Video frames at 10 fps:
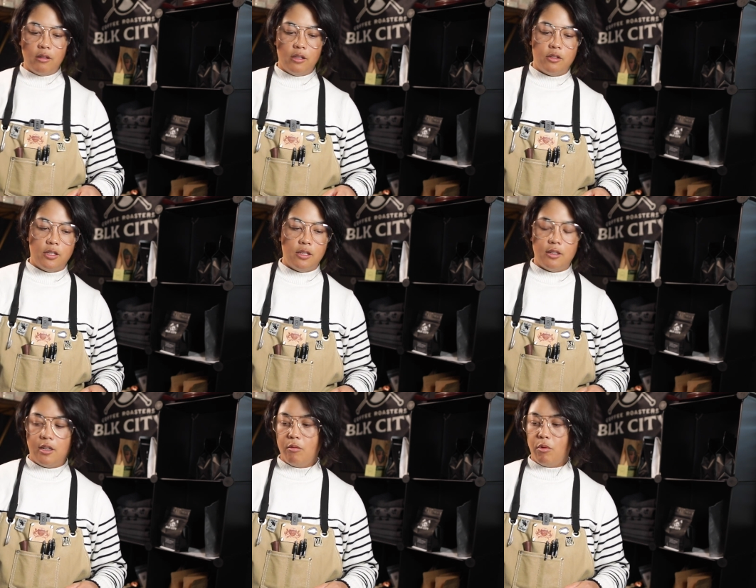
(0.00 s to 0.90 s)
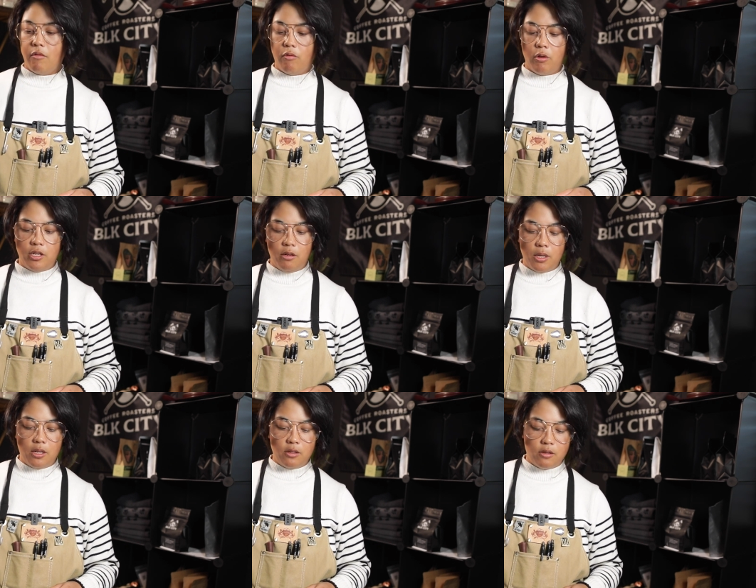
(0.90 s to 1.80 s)
Let's taste it again. We're at 14
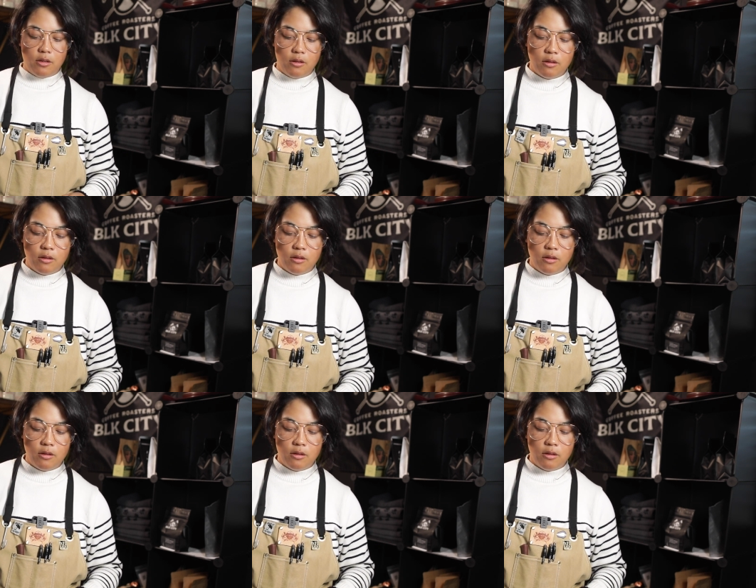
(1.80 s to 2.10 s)
minutes.